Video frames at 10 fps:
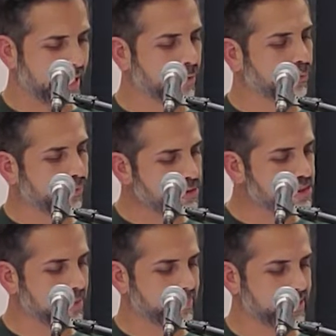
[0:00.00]
And
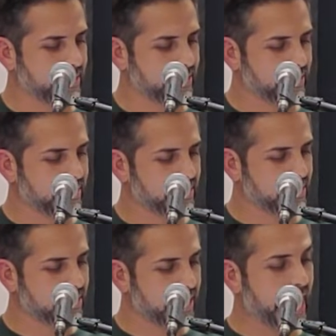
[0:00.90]
worshipped
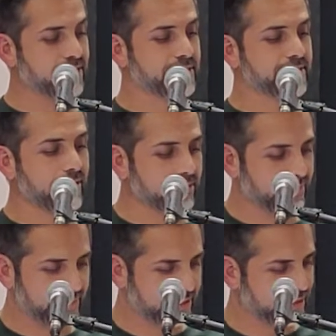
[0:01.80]
and
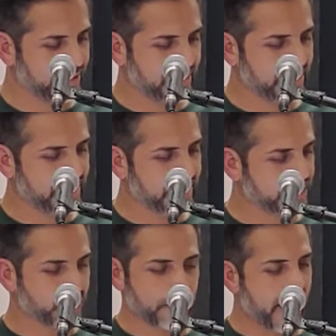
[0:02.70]
served
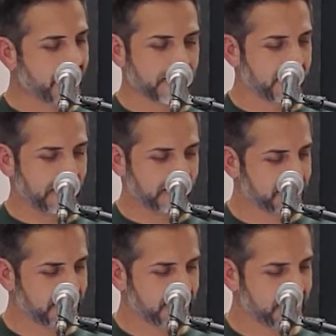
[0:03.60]
created
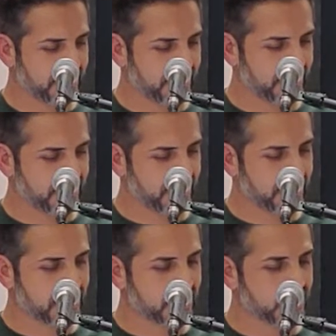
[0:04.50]
things
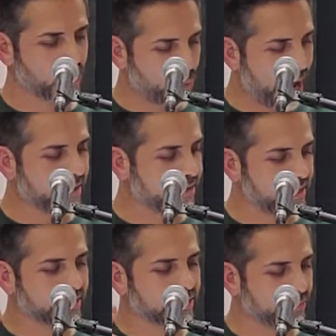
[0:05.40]
rather
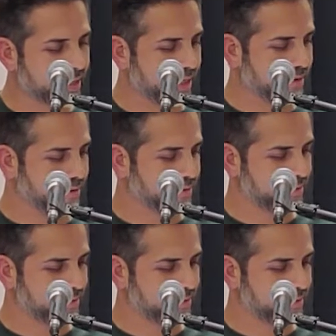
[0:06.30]
than the Creator.